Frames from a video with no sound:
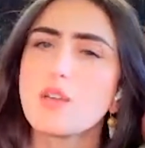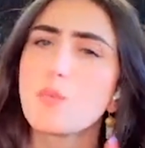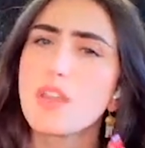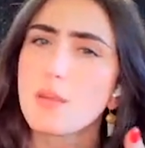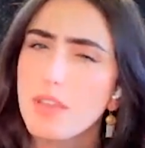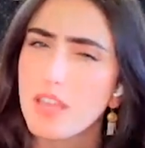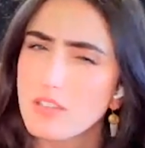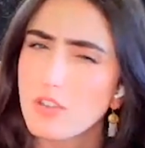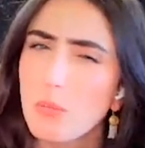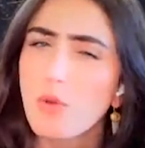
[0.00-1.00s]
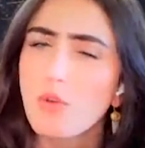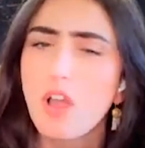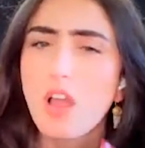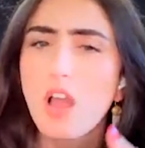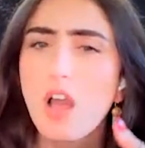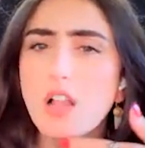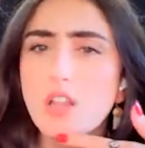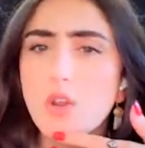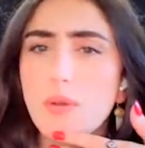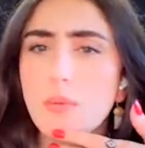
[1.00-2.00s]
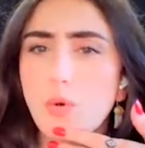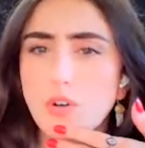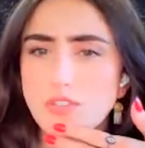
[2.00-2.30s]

And we can begin to move a little bit more